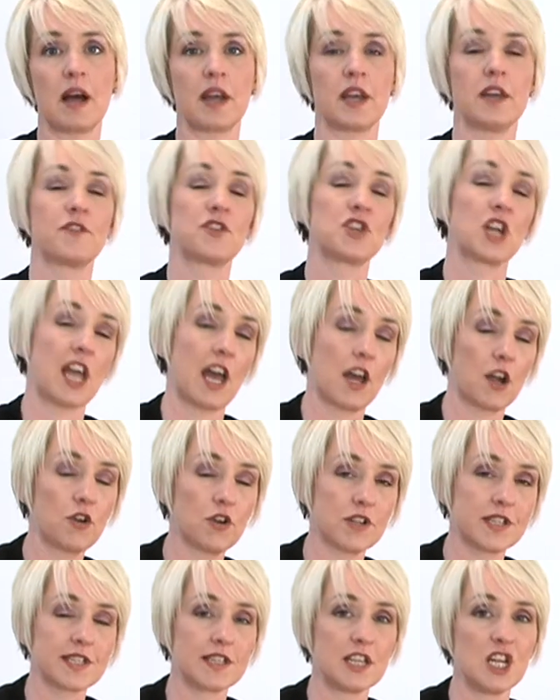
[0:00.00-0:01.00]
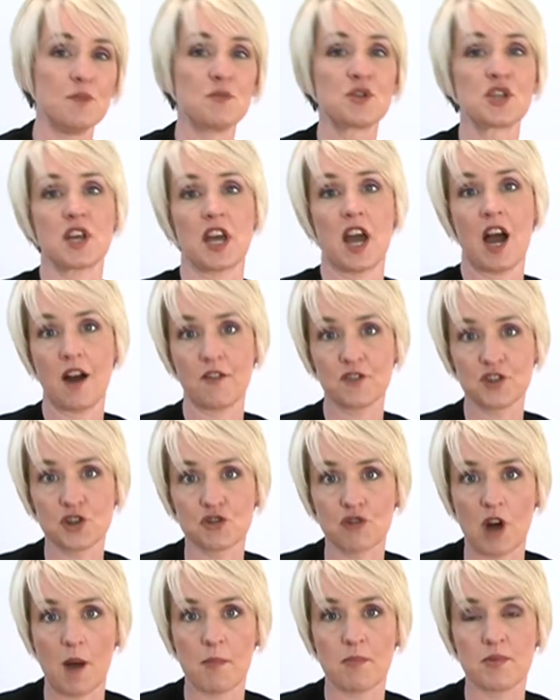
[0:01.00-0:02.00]
and if to get good sleep, do they have to
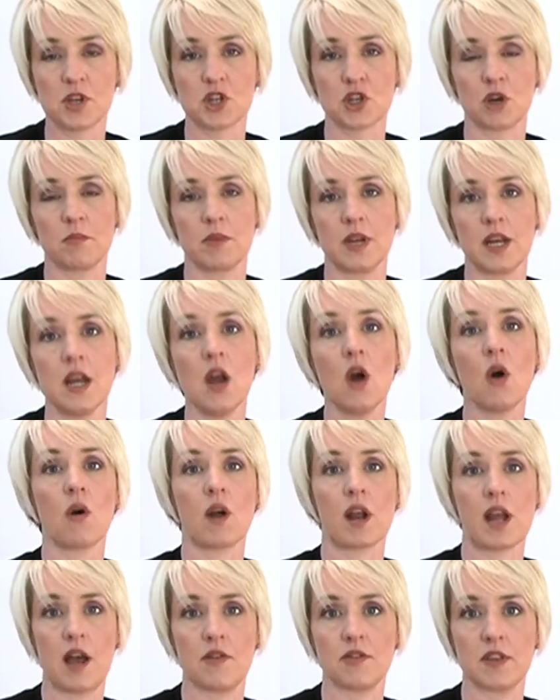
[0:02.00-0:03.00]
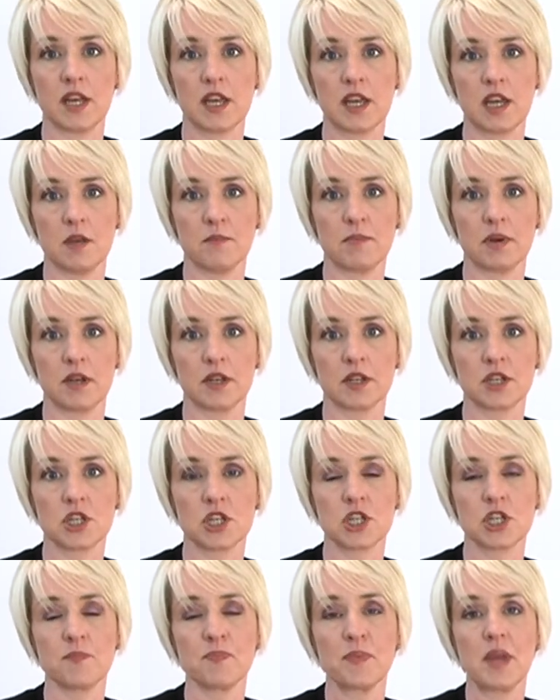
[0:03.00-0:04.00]
drop the dummy or can they keep
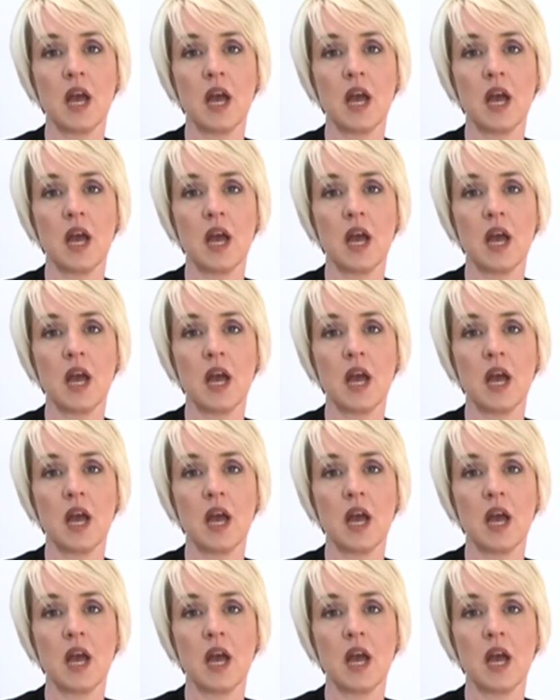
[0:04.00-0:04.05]
it?